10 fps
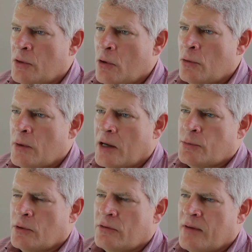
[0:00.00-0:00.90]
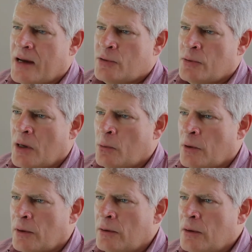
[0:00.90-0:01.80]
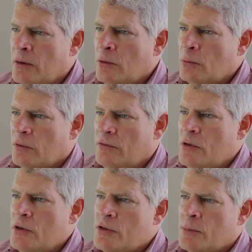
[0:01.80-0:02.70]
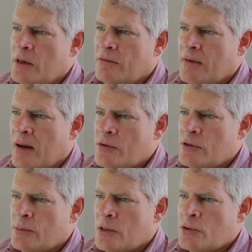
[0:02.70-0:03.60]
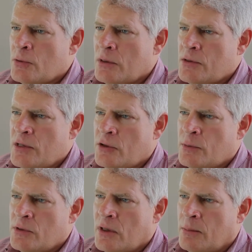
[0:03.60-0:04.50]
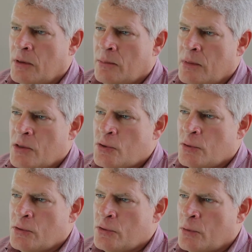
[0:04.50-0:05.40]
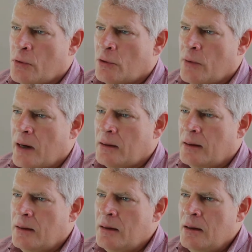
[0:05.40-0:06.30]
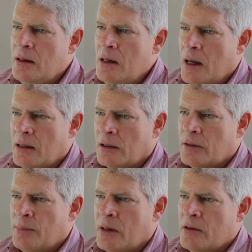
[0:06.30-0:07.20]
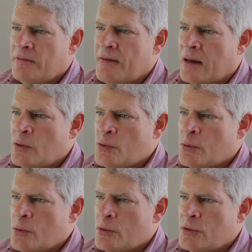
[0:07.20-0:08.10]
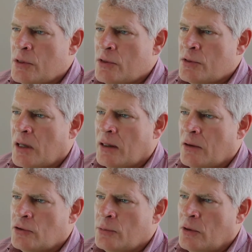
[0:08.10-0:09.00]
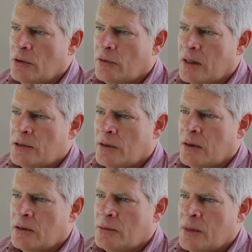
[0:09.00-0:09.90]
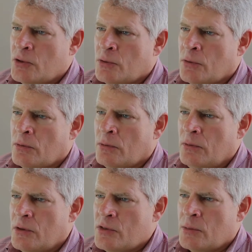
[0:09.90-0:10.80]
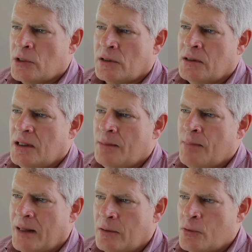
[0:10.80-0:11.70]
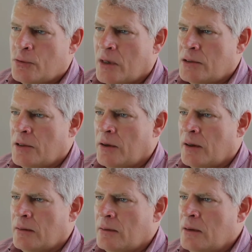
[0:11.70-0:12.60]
local expert advisor network, reviewed the submitted files to make sure the assessments had been administered and scored correctly, and then compared the final scores to the study eligibility criteria to make sure the subject indeed met those criteria.